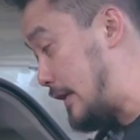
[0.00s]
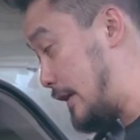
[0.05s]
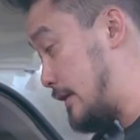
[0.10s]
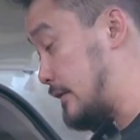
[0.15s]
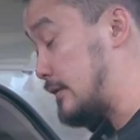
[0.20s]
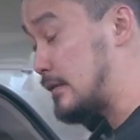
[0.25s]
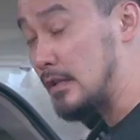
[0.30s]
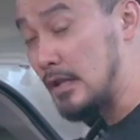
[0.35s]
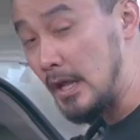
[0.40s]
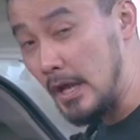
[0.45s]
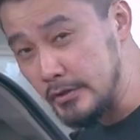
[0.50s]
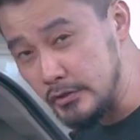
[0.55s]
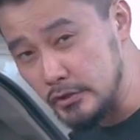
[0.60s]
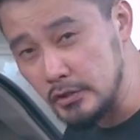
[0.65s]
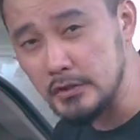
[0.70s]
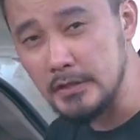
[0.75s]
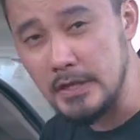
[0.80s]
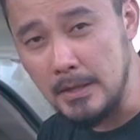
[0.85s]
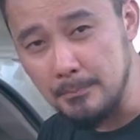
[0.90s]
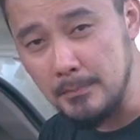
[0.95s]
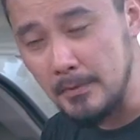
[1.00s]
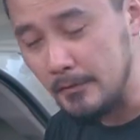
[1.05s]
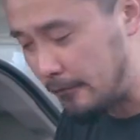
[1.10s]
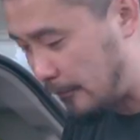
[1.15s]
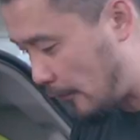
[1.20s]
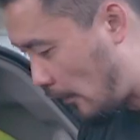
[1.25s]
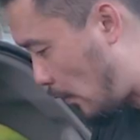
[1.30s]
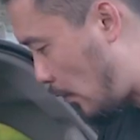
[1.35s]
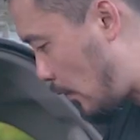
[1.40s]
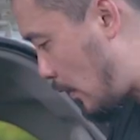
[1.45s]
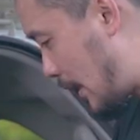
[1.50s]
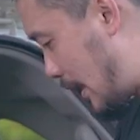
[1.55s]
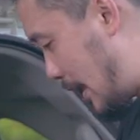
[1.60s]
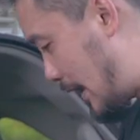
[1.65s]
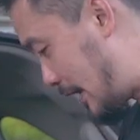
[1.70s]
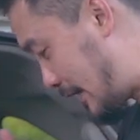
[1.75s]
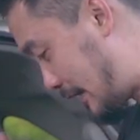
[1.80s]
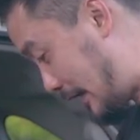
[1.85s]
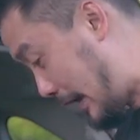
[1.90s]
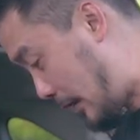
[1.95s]
It is larger than before.
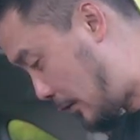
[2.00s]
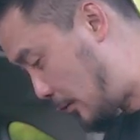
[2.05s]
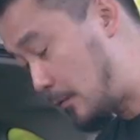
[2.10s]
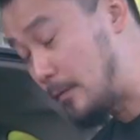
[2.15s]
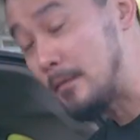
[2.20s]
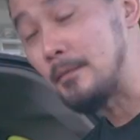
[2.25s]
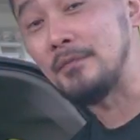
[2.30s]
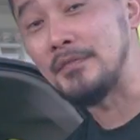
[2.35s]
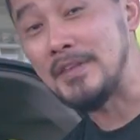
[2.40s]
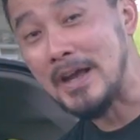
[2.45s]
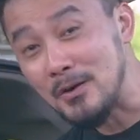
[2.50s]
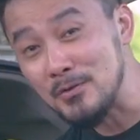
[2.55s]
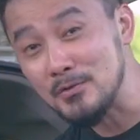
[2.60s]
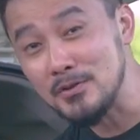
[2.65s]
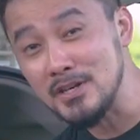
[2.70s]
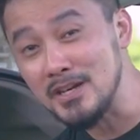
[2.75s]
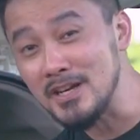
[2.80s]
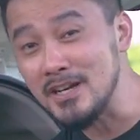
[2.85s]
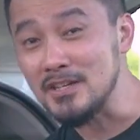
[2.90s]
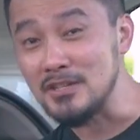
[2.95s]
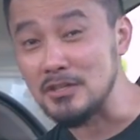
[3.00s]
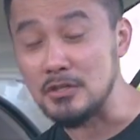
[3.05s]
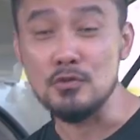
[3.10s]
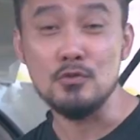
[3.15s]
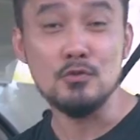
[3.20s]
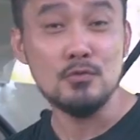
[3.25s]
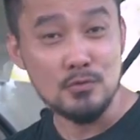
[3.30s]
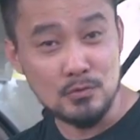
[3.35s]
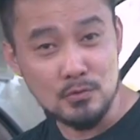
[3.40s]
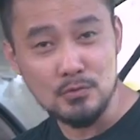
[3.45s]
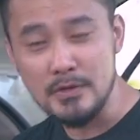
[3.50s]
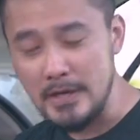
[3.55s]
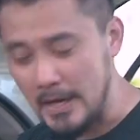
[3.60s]
Now, down here, you do